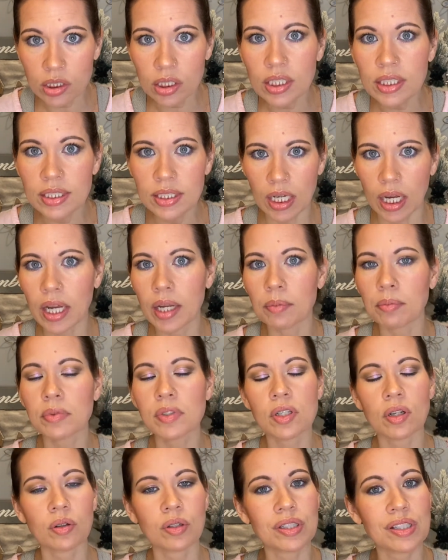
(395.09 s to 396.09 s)
time,
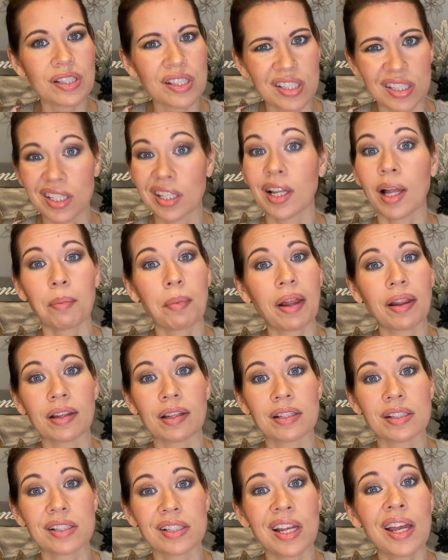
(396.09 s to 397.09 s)
so it's still on my
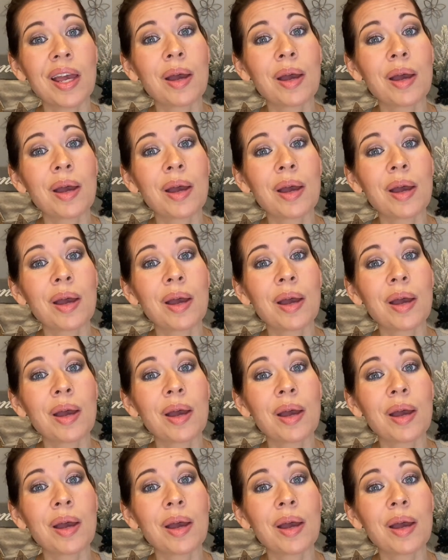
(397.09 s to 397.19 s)
list,